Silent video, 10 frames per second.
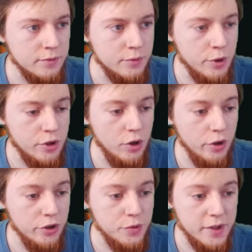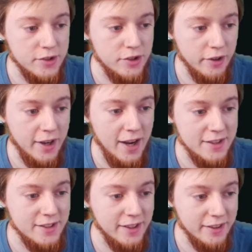With Golos, we can start
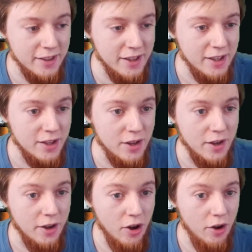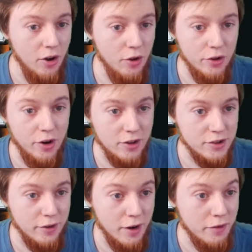casting all the cards
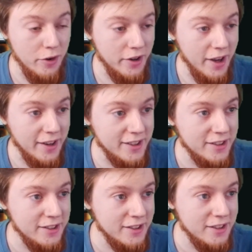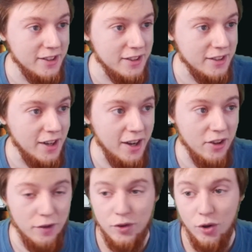out of our deck. I
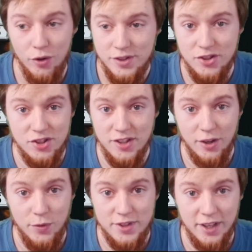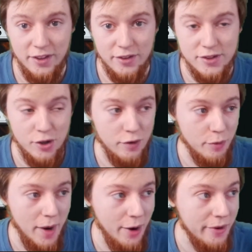love Golos. He's just, like, ridiculously
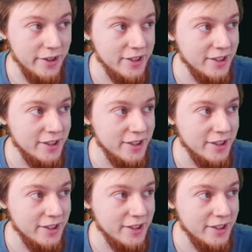overpowered.